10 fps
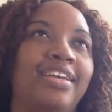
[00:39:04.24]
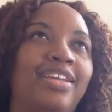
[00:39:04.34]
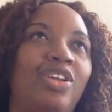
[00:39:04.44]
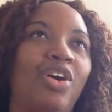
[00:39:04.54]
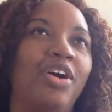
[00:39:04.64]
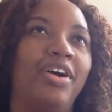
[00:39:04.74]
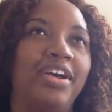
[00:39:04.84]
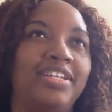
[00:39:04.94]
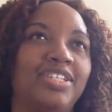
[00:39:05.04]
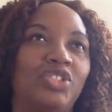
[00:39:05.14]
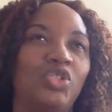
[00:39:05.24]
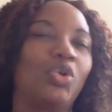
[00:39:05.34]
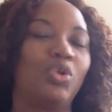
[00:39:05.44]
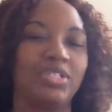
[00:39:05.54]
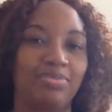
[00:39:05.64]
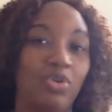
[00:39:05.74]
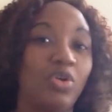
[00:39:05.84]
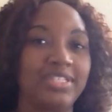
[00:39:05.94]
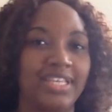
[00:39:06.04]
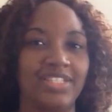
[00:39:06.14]
Lord told
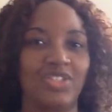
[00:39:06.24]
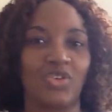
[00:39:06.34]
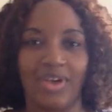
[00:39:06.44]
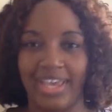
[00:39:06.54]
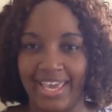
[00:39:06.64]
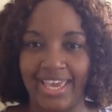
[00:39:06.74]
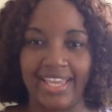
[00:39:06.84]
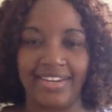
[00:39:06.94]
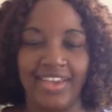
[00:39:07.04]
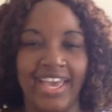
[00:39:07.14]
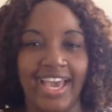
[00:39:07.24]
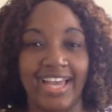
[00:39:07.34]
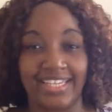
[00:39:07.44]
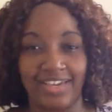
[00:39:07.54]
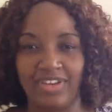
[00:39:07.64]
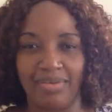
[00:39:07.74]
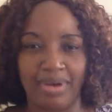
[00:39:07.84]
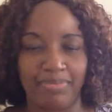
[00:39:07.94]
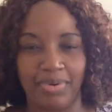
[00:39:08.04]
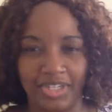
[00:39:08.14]
Moses to go ahead and give them
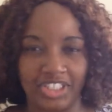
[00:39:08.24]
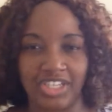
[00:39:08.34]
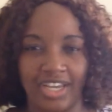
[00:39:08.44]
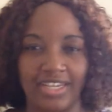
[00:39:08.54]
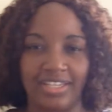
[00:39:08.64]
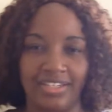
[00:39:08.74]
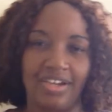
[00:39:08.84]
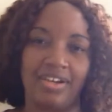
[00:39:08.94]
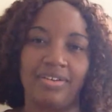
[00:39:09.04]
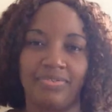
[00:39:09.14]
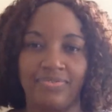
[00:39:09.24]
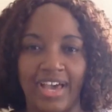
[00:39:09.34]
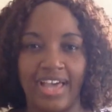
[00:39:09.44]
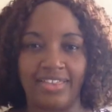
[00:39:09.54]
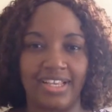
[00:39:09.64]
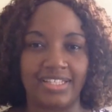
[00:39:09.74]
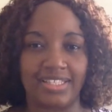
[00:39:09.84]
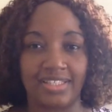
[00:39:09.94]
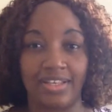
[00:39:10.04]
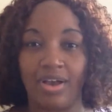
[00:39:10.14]
a portion in their
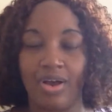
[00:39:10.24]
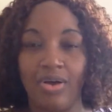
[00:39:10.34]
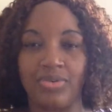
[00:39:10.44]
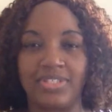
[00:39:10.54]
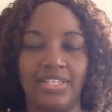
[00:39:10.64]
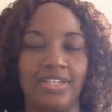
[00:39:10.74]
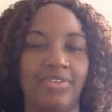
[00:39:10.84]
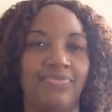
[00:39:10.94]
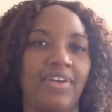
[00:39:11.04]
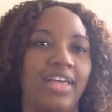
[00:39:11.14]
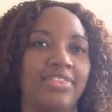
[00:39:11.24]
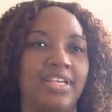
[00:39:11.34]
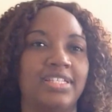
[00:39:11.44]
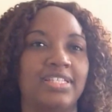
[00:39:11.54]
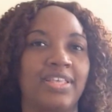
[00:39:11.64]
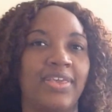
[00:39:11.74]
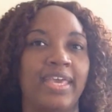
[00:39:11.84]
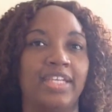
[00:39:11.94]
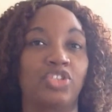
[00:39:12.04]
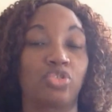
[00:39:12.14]
father's house, in their father's
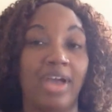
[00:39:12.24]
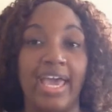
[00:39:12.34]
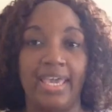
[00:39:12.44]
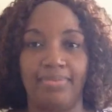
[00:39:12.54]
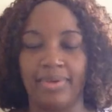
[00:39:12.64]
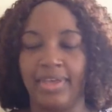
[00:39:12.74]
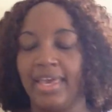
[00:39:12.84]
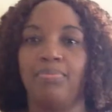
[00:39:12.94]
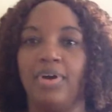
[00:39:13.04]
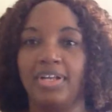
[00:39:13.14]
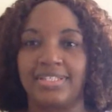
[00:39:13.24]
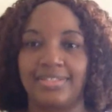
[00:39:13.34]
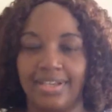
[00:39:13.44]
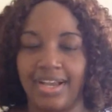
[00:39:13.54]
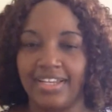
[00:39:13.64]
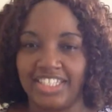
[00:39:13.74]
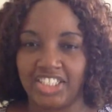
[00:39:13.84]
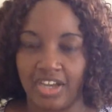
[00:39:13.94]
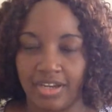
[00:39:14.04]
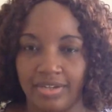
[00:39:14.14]
tribe. But the
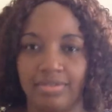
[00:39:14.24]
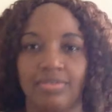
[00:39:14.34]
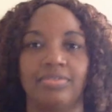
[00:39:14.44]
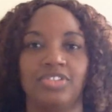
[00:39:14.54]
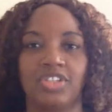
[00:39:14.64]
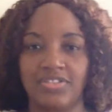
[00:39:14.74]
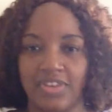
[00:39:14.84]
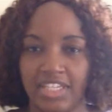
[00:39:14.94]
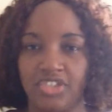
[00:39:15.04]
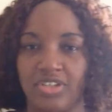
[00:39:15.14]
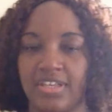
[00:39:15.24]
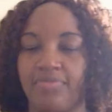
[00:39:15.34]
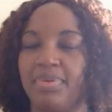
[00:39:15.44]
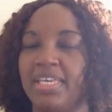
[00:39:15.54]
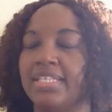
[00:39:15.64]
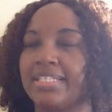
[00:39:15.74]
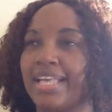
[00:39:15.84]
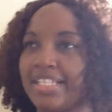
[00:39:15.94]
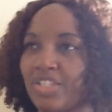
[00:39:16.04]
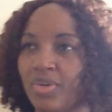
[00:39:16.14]
condition, just for the interest of peace,
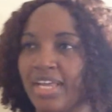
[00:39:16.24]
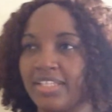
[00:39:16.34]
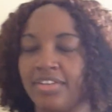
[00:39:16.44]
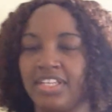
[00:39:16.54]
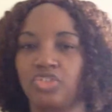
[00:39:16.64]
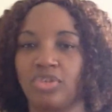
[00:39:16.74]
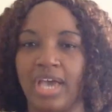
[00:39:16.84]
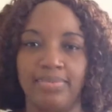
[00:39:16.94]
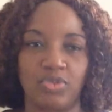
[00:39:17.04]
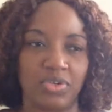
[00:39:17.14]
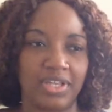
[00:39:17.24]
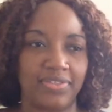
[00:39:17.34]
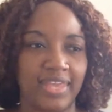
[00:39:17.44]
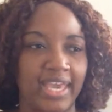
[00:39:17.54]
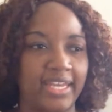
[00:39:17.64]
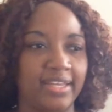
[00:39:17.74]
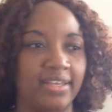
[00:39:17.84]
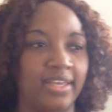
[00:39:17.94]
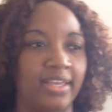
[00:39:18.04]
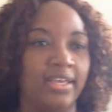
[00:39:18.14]
and so that other tribes would then
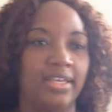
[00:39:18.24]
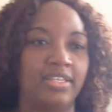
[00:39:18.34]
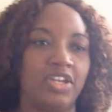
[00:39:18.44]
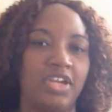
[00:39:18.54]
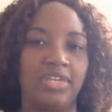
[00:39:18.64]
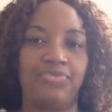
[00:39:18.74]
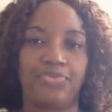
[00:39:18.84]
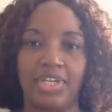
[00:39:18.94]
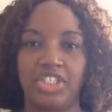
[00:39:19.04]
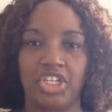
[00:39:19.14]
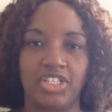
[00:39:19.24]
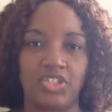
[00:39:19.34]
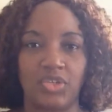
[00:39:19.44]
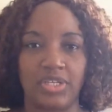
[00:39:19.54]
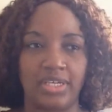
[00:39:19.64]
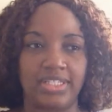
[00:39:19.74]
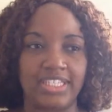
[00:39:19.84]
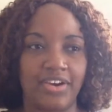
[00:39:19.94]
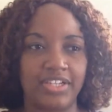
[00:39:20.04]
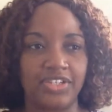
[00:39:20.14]
you know, in it to the
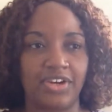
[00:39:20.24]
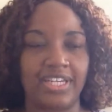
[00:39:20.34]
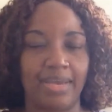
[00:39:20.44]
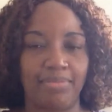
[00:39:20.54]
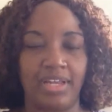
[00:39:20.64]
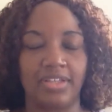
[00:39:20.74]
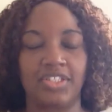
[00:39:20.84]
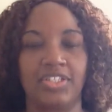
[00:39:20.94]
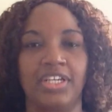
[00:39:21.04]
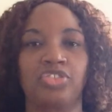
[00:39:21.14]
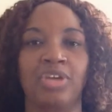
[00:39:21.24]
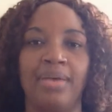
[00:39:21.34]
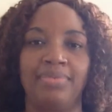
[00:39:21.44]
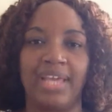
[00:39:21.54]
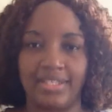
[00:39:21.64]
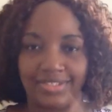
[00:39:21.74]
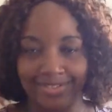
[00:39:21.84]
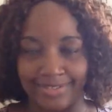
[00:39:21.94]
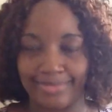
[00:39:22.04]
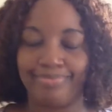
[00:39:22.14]
territory that belonged to their tribe, they had
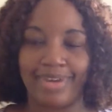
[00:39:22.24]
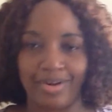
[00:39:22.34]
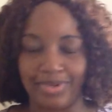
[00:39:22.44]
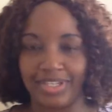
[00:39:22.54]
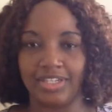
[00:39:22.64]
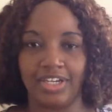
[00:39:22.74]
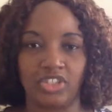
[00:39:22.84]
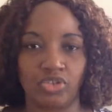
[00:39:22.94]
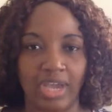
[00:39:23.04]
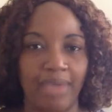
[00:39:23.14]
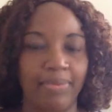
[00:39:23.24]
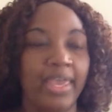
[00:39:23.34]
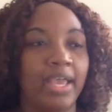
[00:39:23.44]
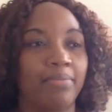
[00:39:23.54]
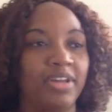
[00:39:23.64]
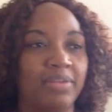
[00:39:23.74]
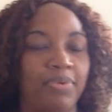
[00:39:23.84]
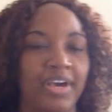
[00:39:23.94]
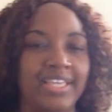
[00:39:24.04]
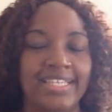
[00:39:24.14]
to marry within their tribe. But the
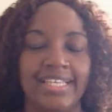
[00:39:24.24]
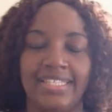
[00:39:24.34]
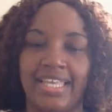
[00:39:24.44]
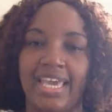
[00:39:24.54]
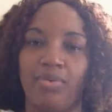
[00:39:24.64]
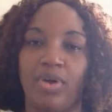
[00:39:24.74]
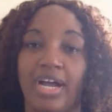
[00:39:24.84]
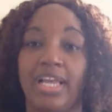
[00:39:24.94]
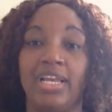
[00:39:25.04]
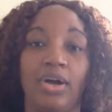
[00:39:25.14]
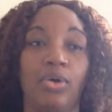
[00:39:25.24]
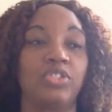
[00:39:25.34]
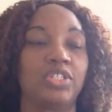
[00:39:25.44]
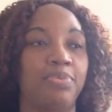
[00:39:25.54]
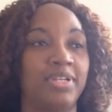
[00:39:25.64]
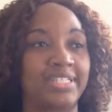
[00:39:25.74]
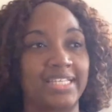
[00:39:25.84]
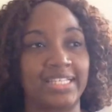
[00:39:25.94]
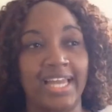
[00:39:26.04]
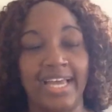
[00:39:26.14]
point is, they were allowed to
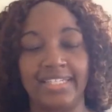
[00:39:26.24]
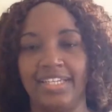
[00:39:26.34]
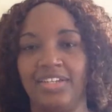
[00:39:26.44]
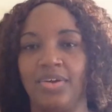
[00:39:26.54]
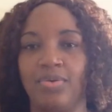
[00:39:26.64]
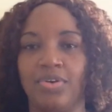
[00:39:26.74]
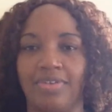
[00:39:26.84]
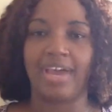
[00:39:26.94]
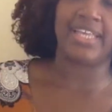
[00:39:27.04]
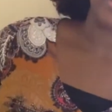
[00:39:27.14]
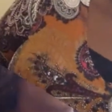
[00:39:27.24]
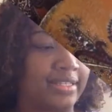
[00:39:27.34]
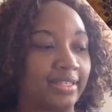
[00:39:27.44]
possess land in their own rights.